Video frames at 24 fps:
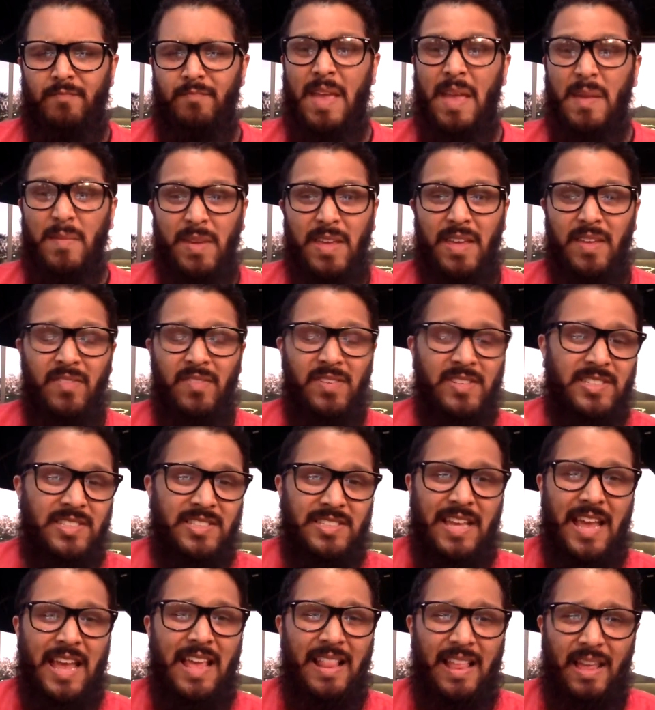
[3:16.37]
maybe even
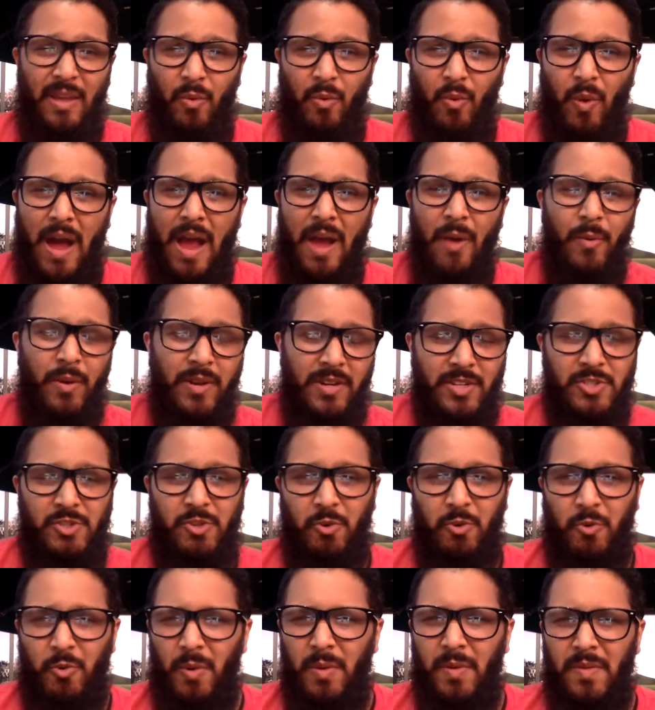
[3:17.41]
say, like, why we
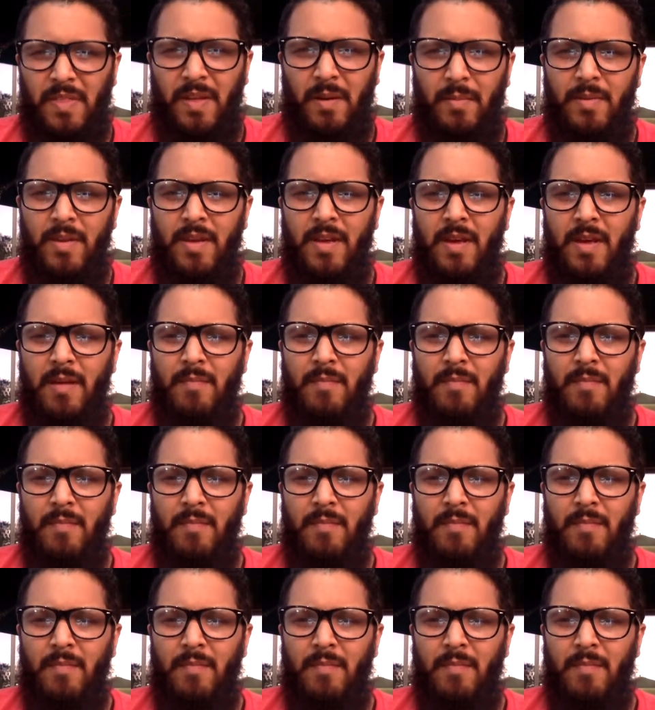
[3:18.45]
disagree with them,